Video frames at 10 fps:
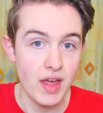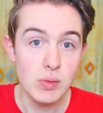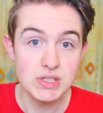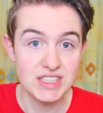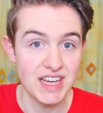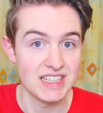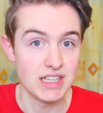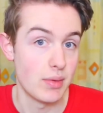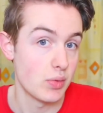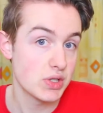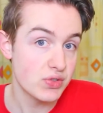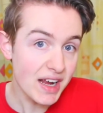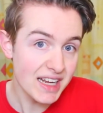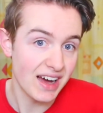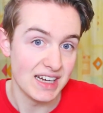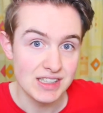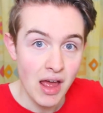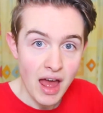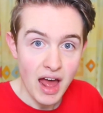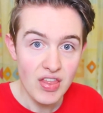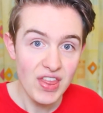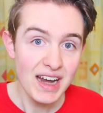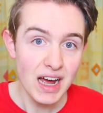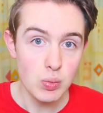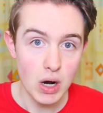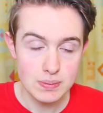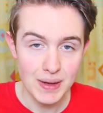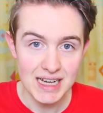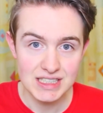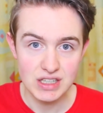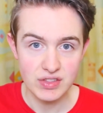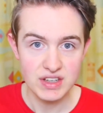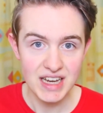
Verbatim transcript: that was the second time I was recognized. And then I walked past the